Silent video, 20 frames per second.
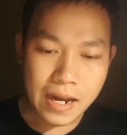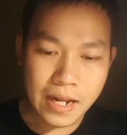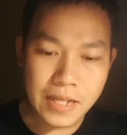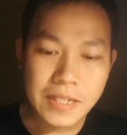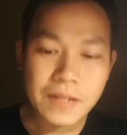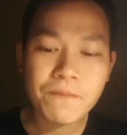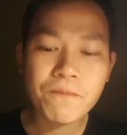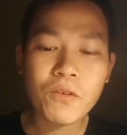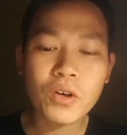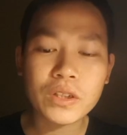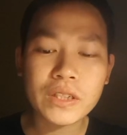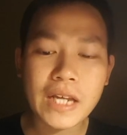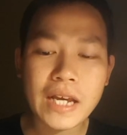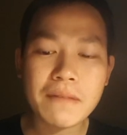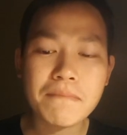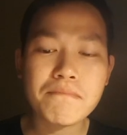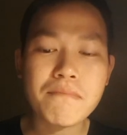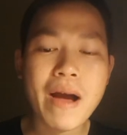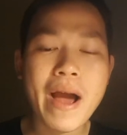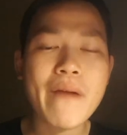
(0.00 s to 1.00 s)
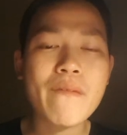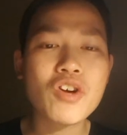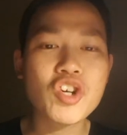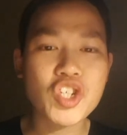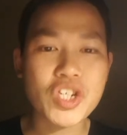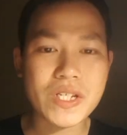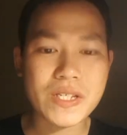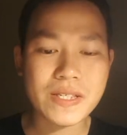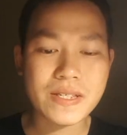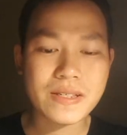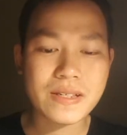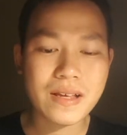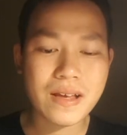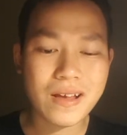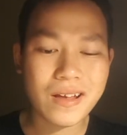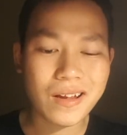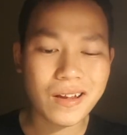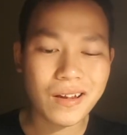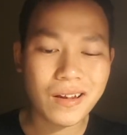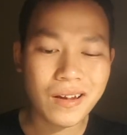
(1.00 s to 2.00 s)
Lesson 48, my wishes.
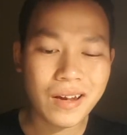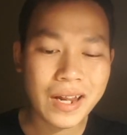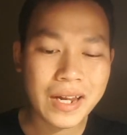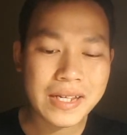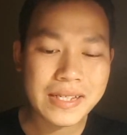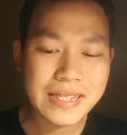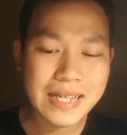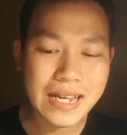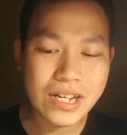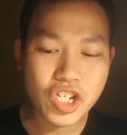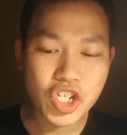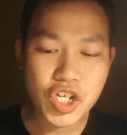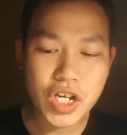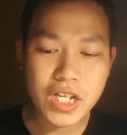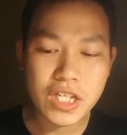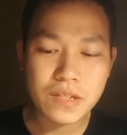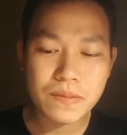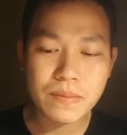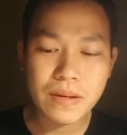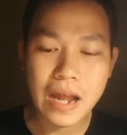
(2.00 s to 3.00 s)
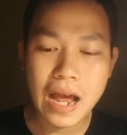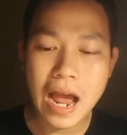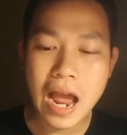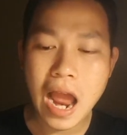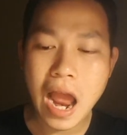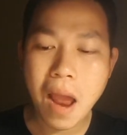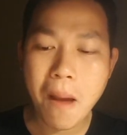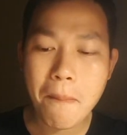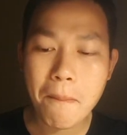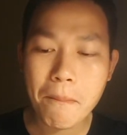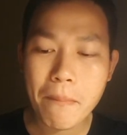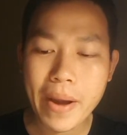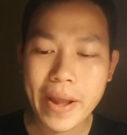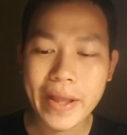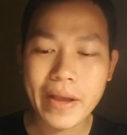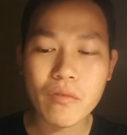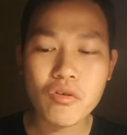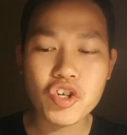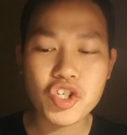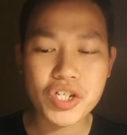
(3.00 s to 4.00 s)
Ladies and gentlemen, I have
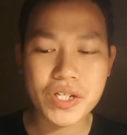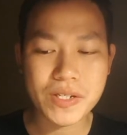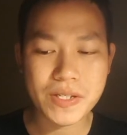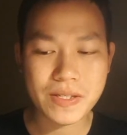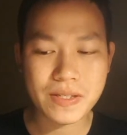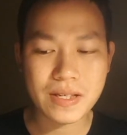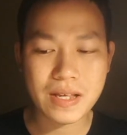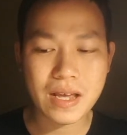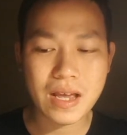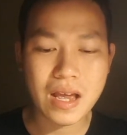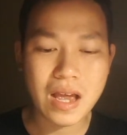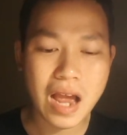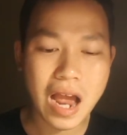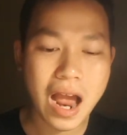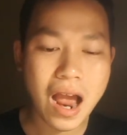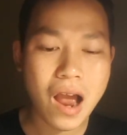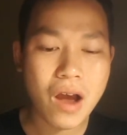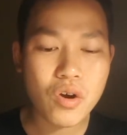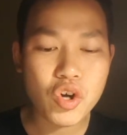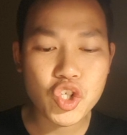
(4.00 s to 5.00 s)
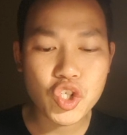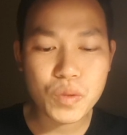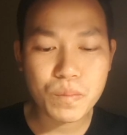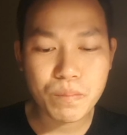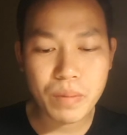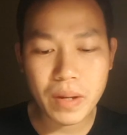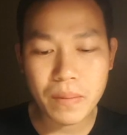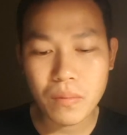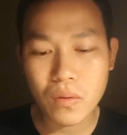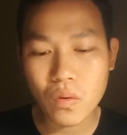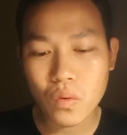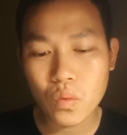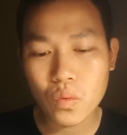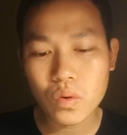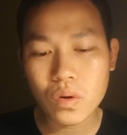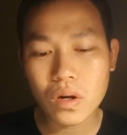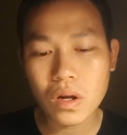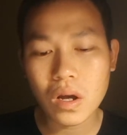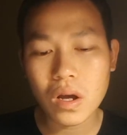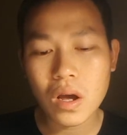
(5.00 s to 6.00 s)
many wishes. I wish people
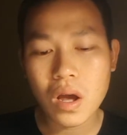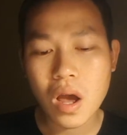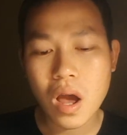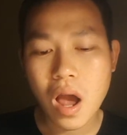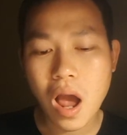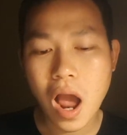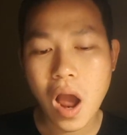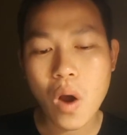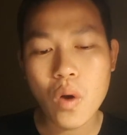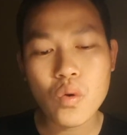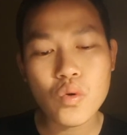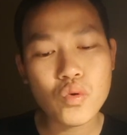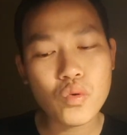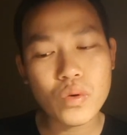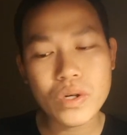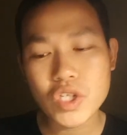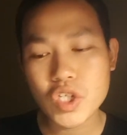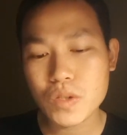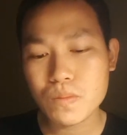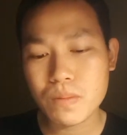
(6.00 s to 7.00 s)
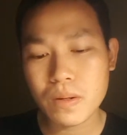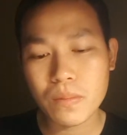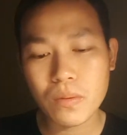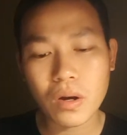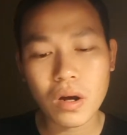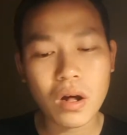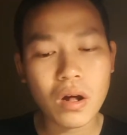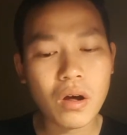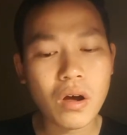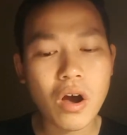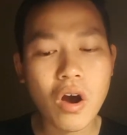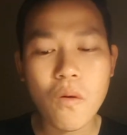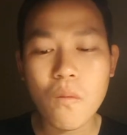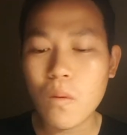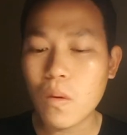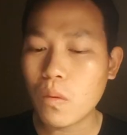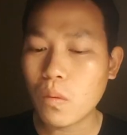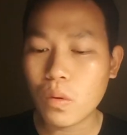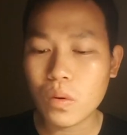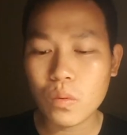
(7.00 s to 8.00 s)
all over
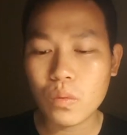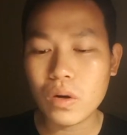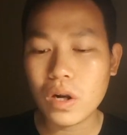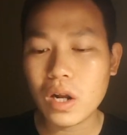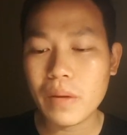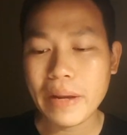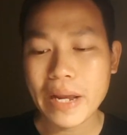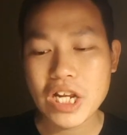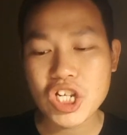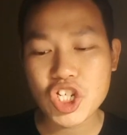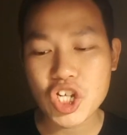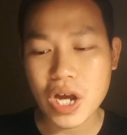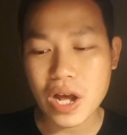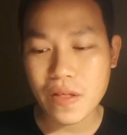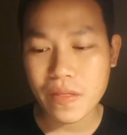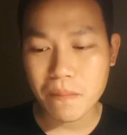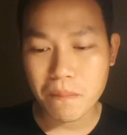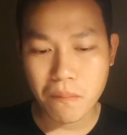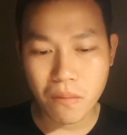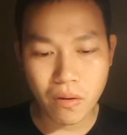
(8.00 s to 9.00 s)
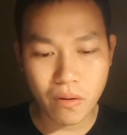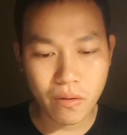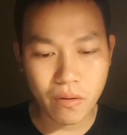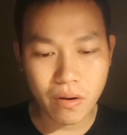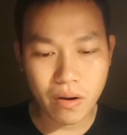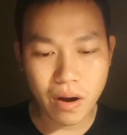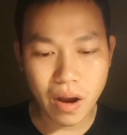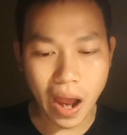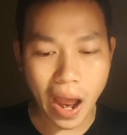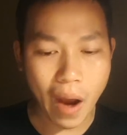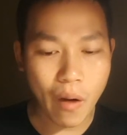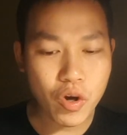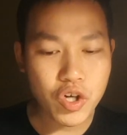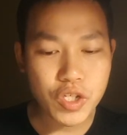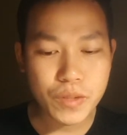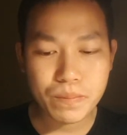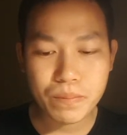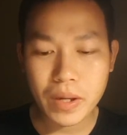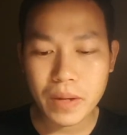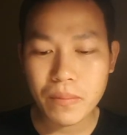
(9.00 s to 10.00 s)
the world would love each other more. I
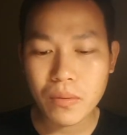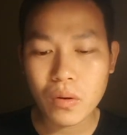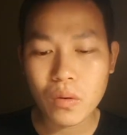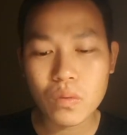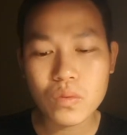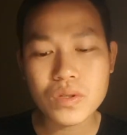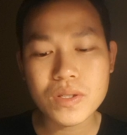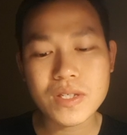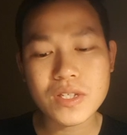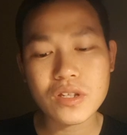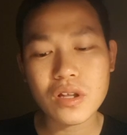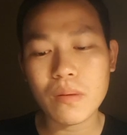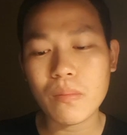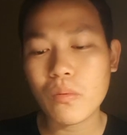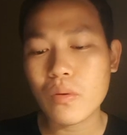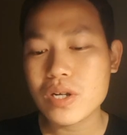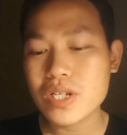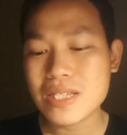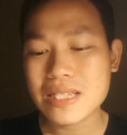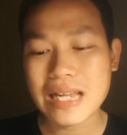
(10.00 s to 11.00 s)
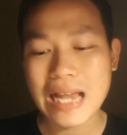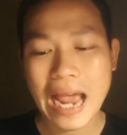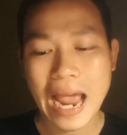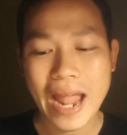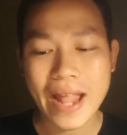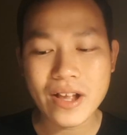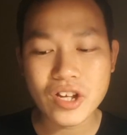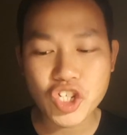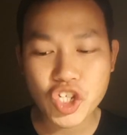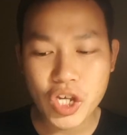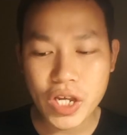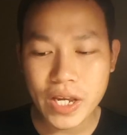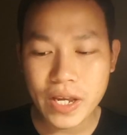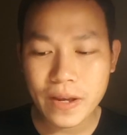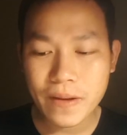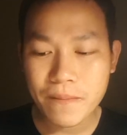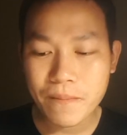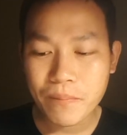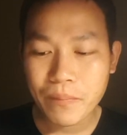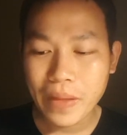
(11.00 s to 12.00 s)
wish people would stop wasting energy.
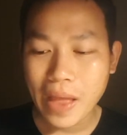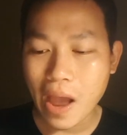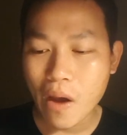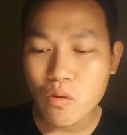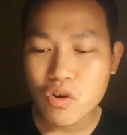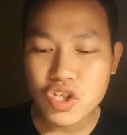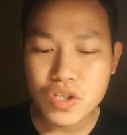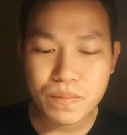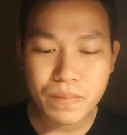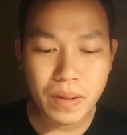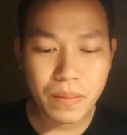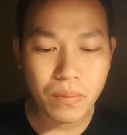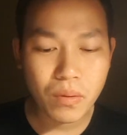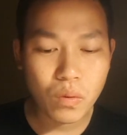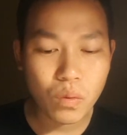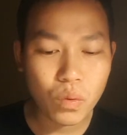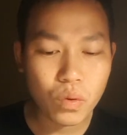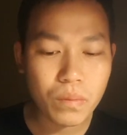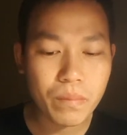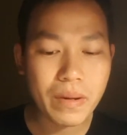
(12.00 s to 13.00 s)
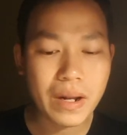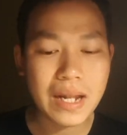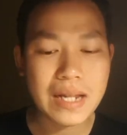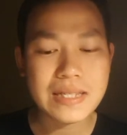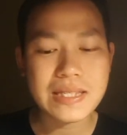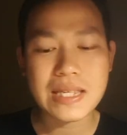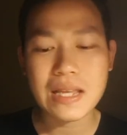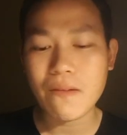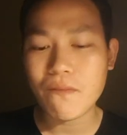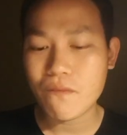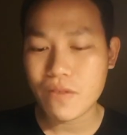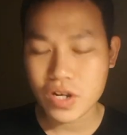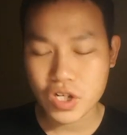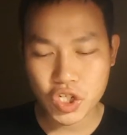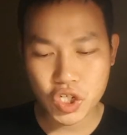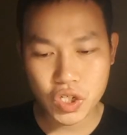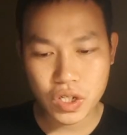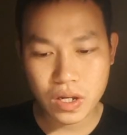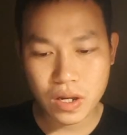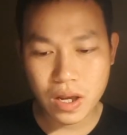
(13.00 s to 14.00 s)
I wish people would be less
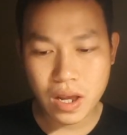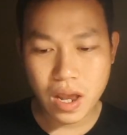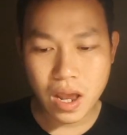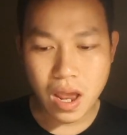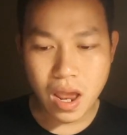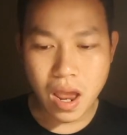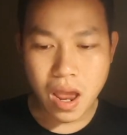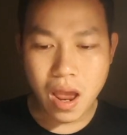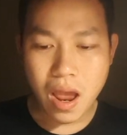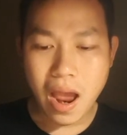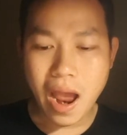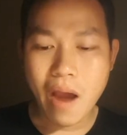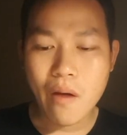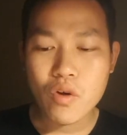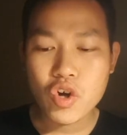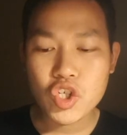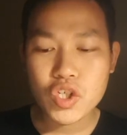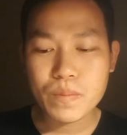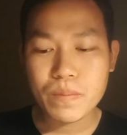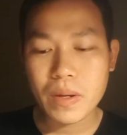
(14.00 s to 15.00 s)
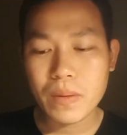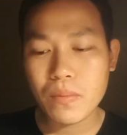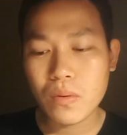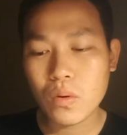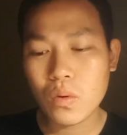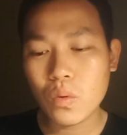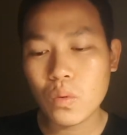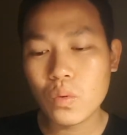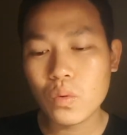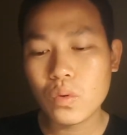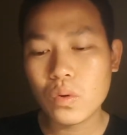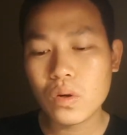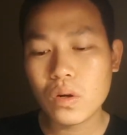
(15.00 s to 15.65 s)
selfish. I wish people would